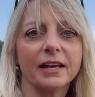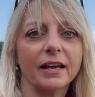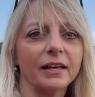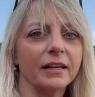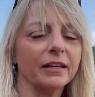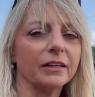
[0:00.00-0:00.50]

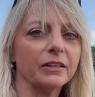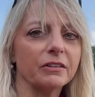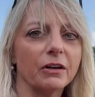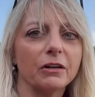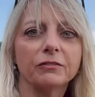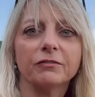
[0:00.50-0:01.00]
and
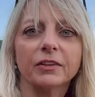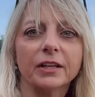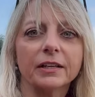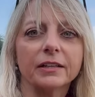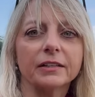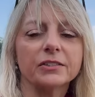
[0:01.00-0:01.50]
all
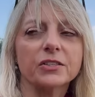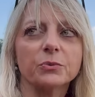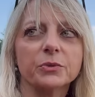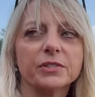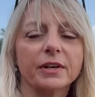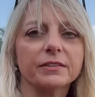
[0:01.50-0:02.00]
flooded into the
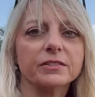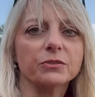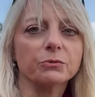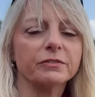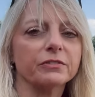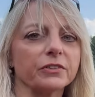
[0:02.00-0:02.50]
Wisconsin
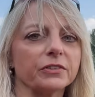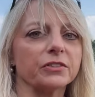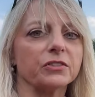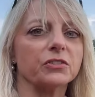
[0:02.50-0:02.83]
River in